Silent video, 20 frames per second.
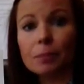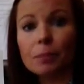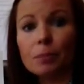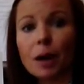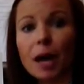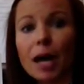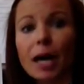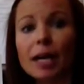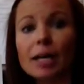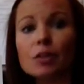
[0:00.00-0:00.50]

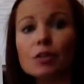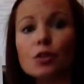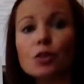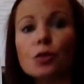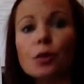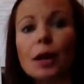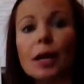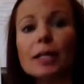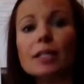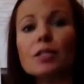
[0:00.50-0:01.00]
by
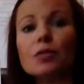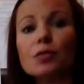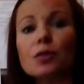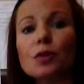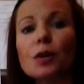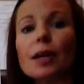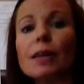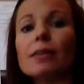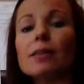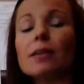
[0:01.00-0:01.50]

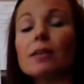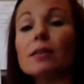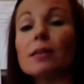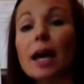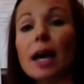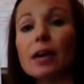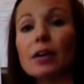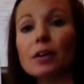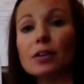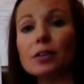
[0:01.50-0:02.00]
transferring the
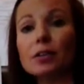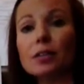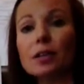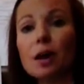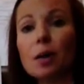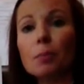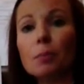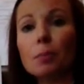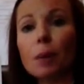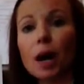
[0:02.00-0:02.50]
letters
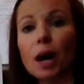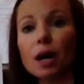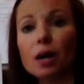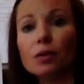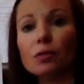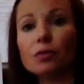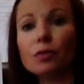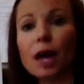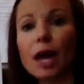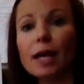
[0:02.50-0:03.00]

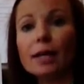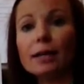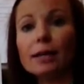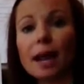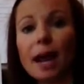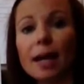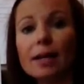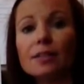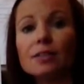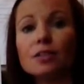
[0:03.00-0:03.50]
above and
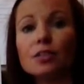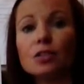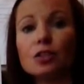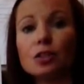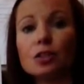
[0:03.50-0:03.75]
next